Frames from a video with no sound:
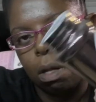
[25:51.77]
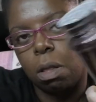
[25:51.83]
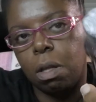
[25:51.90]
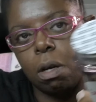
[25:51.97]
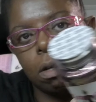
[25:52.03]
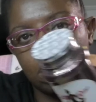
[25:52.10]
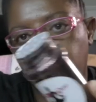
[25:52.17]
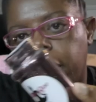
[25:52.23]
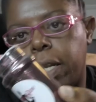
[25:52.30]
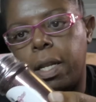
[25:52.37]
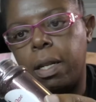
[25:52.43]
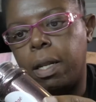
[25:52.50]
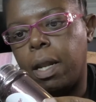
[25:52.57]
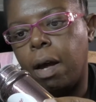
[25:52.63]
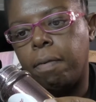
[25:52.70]
They're, they
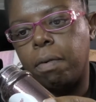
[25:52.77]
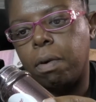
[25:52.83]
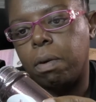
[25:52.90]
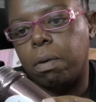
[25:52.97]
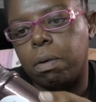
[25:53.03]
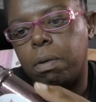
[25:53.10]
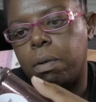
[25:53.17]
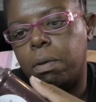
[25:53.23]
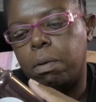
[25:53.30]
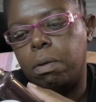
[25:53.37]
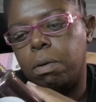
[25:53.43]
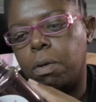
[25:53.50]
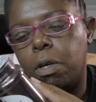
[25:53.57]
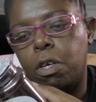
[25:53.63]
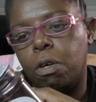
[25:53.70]
never,
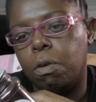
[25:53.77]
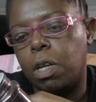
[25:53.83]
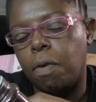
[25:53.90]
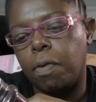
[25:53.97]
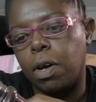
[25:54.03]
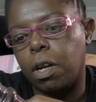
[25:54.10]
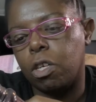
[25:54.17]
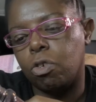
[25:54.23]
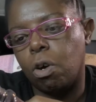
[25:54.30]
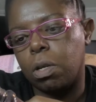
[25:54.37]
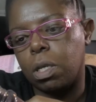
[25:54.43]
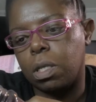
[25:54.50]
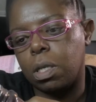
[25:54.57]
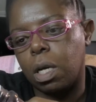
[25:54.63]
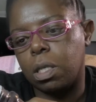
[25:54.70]
you'll never get a jar
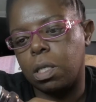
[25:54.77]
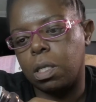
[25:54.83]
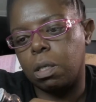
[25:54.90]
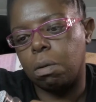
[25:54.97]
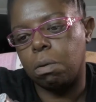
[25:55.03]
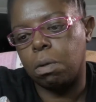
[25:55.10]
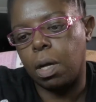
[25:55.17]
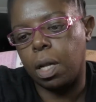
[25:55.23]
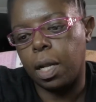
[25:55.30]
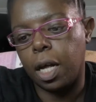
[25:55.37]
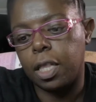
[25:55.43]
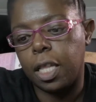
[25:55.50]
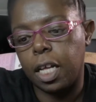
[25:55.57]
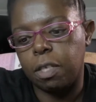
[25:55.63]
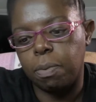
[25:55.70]
that's not sealed, and
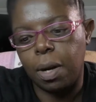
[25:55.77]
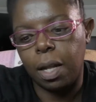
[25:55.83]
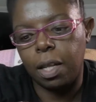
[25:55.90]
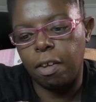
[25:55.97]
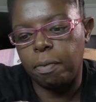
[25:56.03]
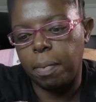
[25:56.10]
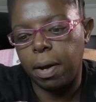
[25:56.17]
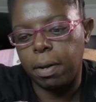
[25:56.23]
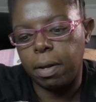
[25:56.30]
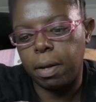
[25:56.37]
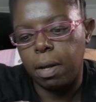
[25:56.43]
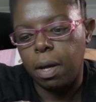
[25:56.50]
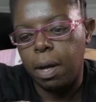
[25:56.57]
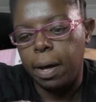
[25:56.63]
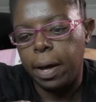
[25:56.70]
that's what I love about it.
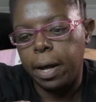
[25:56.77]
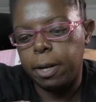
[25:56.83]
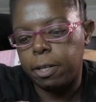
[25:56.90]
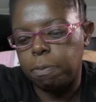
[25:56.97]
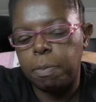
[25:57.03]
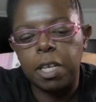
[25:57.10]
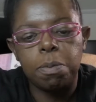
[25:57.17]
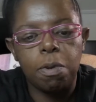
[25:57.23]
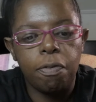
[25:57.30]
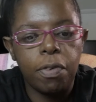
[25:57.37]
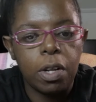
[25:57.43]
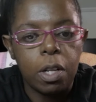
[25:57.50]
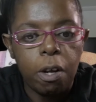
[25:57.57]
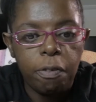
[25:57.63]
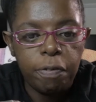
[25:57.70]
It just makes me feel
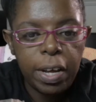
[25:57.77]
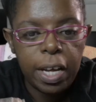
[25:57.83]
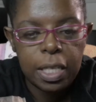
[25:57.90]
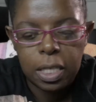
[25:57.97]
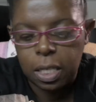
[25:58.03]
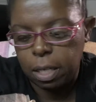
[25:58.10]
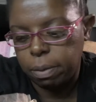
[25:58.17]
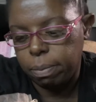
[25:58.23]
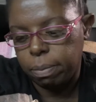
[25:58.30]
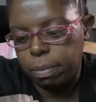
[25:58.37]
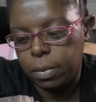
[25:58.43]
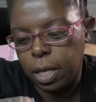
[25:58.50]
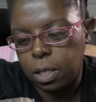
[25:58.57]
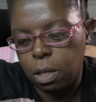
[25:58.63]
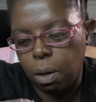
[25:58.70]
a little fancy.
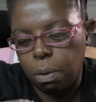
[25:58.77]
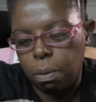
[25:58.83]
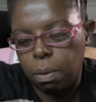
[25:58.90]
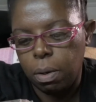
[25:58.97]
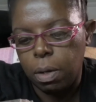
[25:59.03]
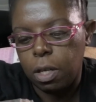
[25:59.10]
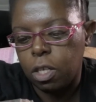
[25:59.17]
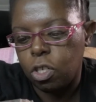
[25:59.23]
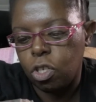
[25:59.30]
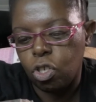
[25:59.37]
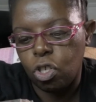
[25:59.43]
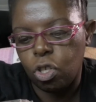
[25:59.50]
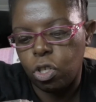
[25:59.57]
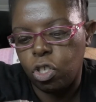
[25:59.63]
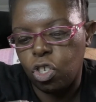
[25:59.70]
That's all.
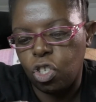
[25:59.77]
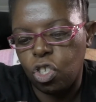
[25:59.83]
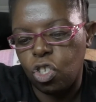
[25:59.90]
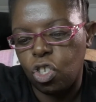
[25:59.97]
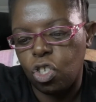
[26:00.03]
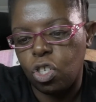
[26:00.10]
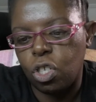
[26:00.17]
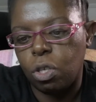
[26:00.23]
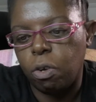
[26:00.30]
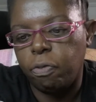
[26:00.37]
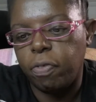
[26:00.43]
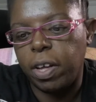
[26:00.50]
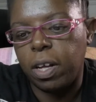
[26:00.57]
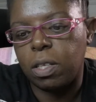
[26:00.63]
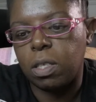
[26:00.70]
Just, just, just a little
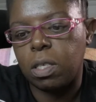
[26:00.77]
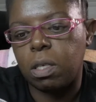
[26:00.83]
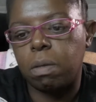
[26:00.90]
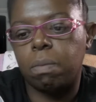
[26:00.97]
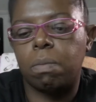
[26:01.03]
fancy.